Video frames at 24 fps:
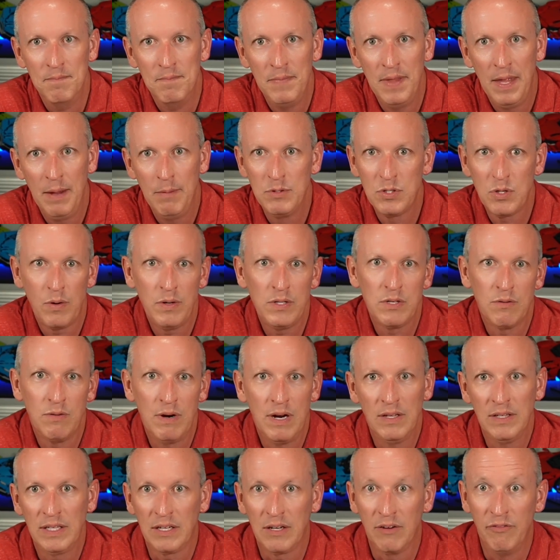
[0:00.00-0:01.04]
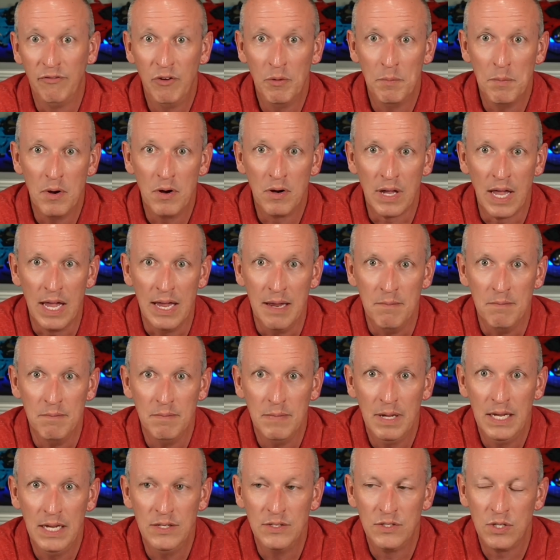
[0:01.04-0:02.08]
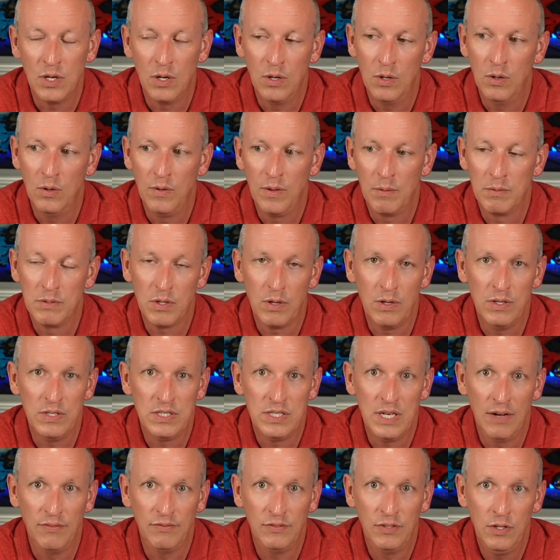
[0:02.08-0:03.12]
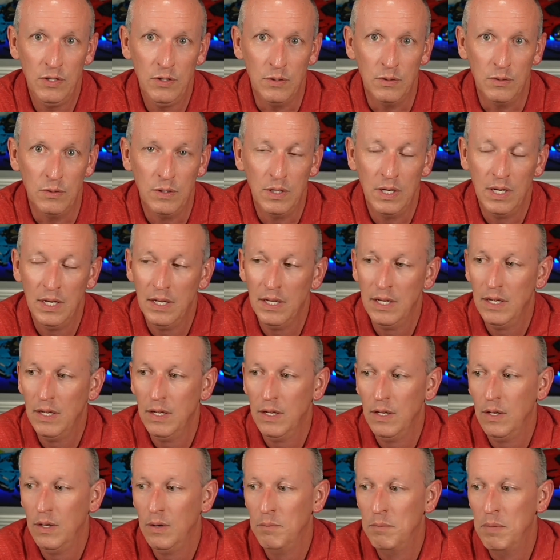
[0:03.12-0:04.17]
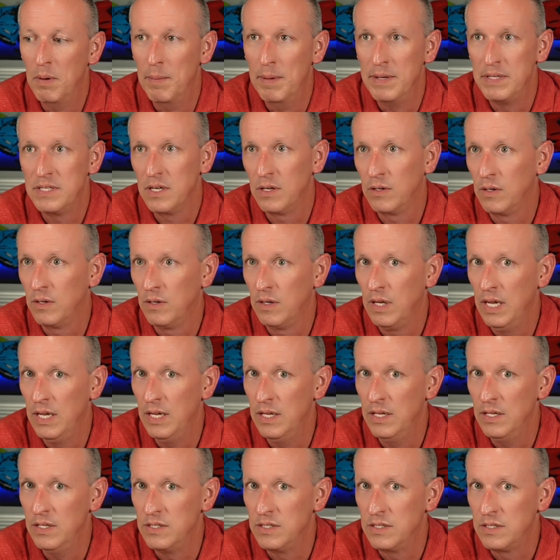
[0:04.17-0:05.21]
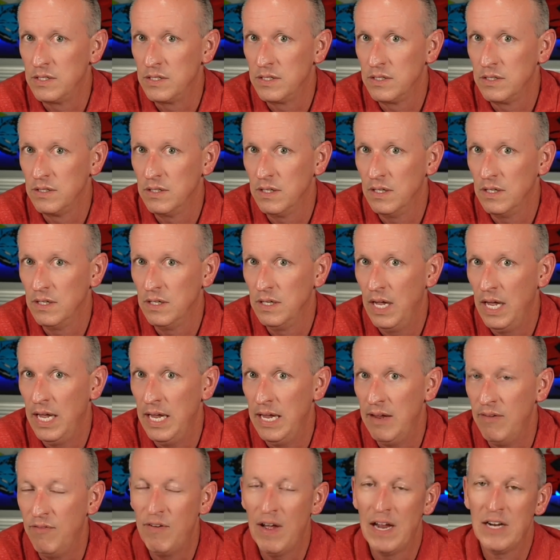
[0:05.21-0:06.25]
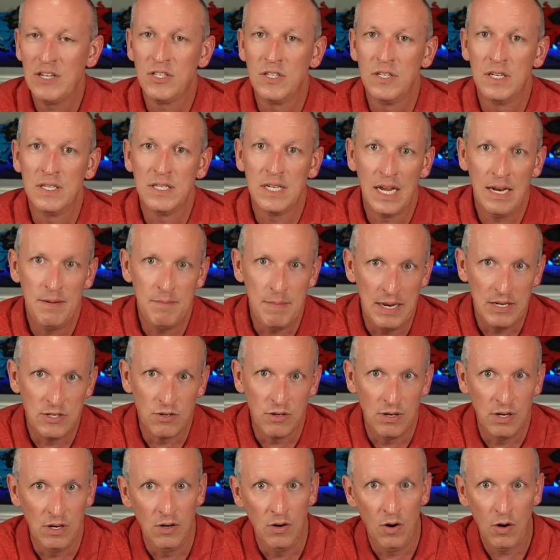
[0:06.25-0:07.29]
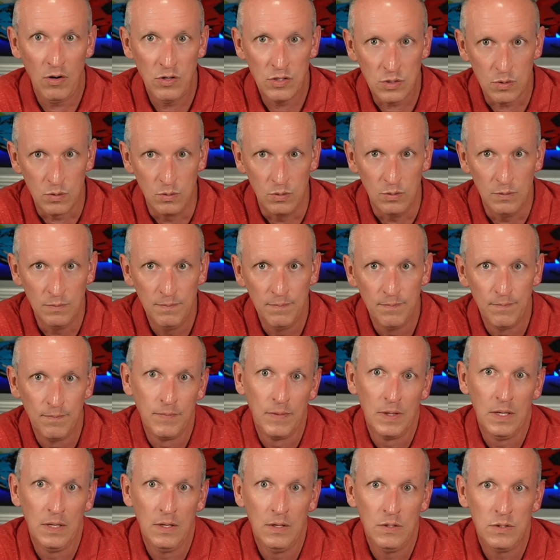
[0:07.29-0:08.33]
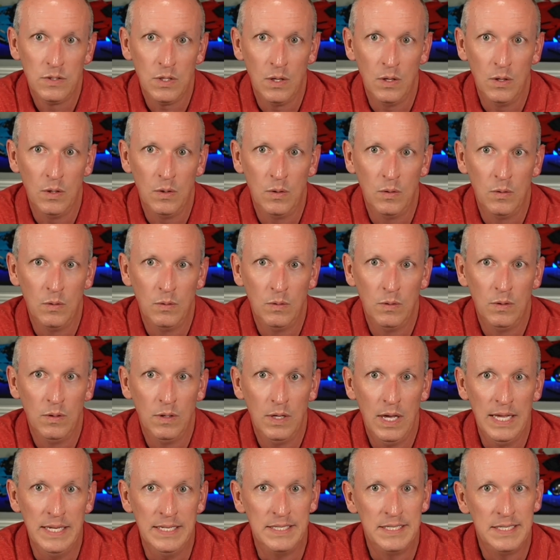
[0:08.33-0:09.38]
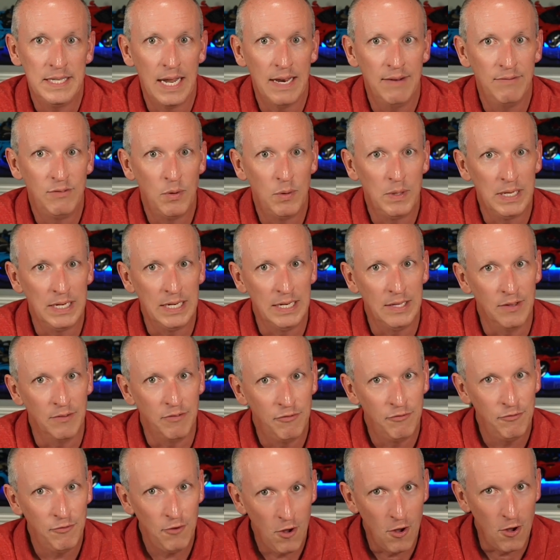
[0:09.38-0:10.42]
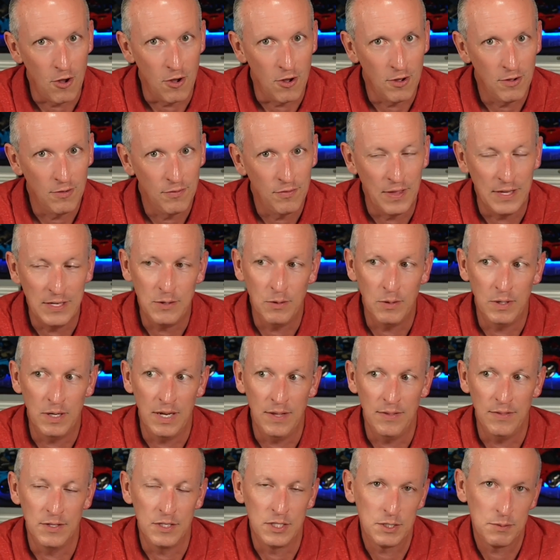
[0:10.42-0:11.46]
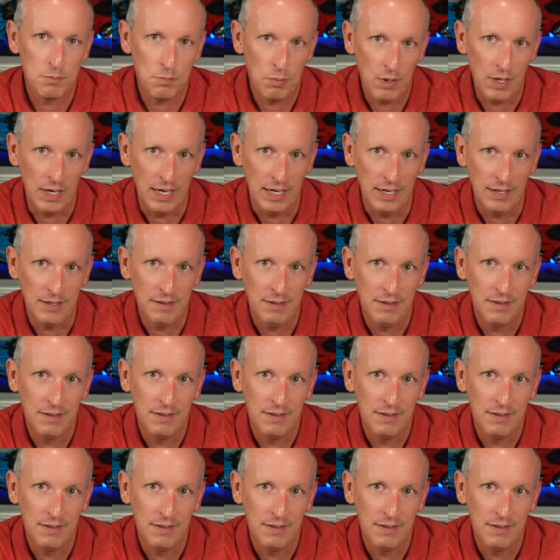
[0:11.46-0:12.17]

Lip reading: It was always around like a football game. And so there was always stuff to do. But my son is a fashion design major in an art school. So instead of doing it in the fall, they do it in the spring.